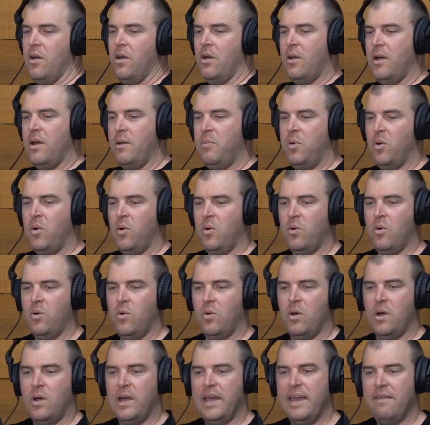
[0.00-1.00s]
Hi,
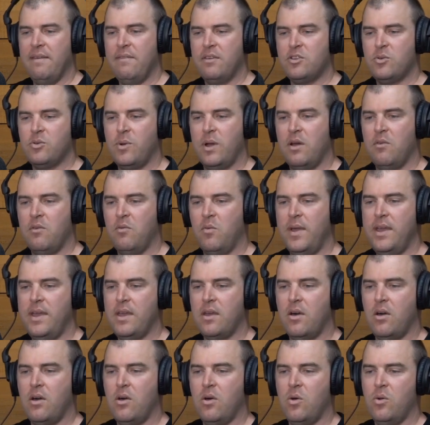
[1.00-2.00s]
Paul. I have a
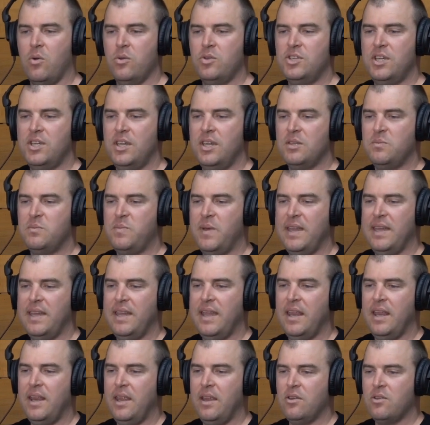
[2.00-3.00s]
12-week-old GSP
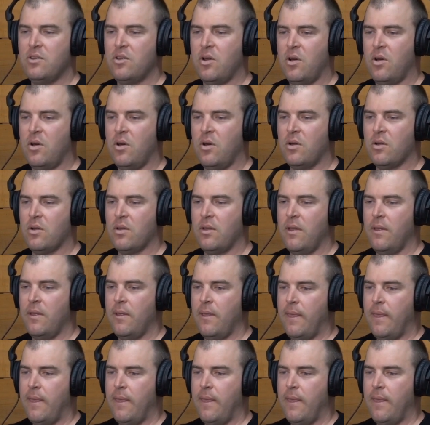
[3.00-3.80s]
heading dog.